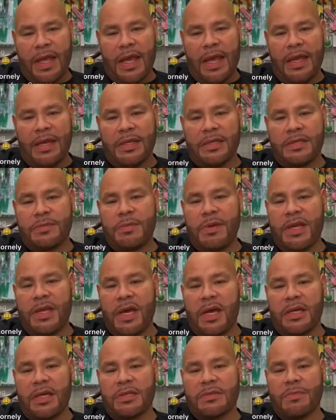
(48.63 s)
it's
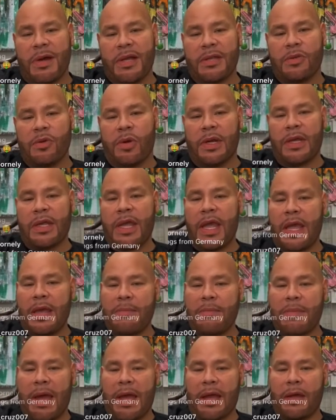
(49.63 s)
because my daughter
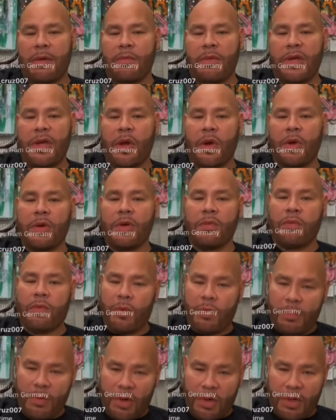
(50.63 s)
came back and we heard a
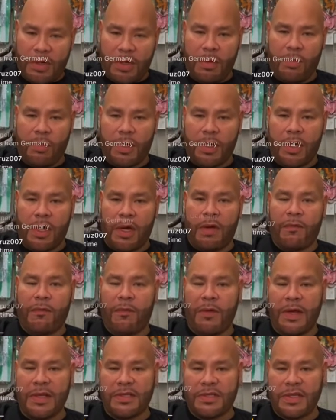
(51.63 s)
rumor that one of her
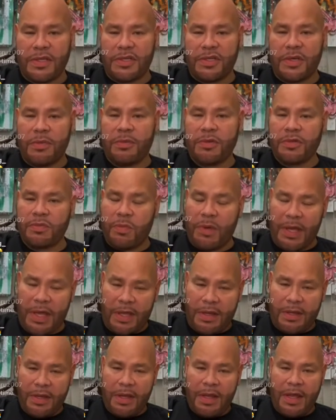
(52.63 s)
friends that she was
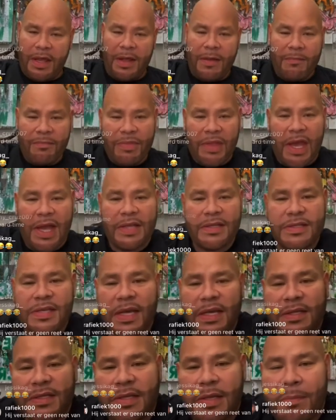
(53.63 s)
with had
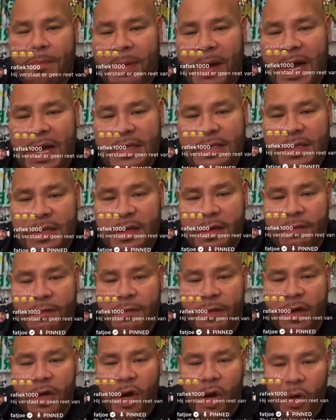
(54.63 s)
tested positive
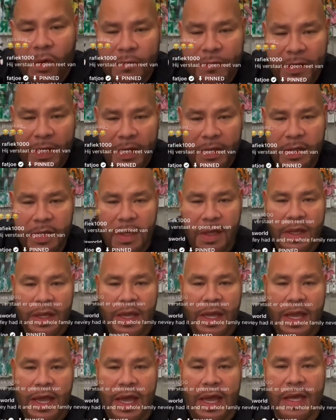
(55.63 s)
for COVID.
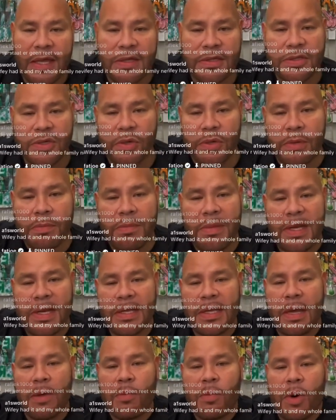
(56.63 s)
And so the
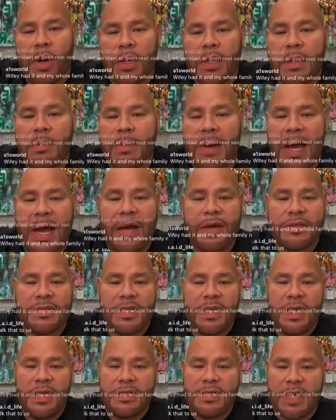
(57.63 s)
minute they walk in my house
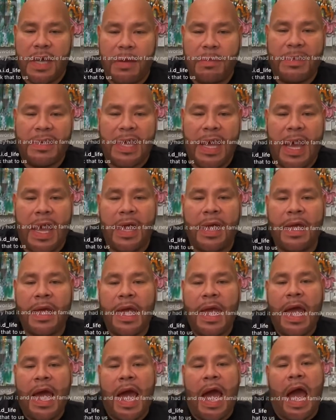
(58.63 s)
and they tell me that,
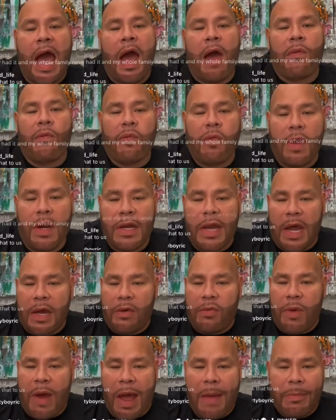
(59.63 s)
I run,
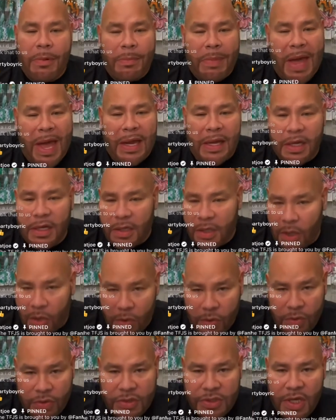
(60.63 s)
I grab a bag of
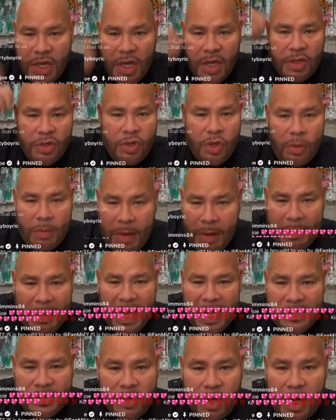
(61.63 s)
clothes, throw my
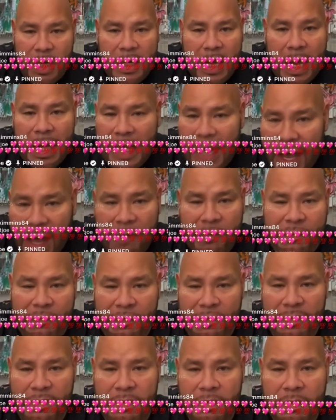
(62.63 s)
mask on, and I
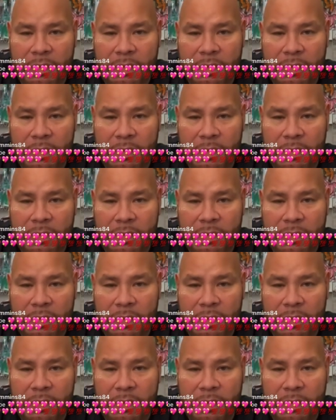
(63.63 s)
left.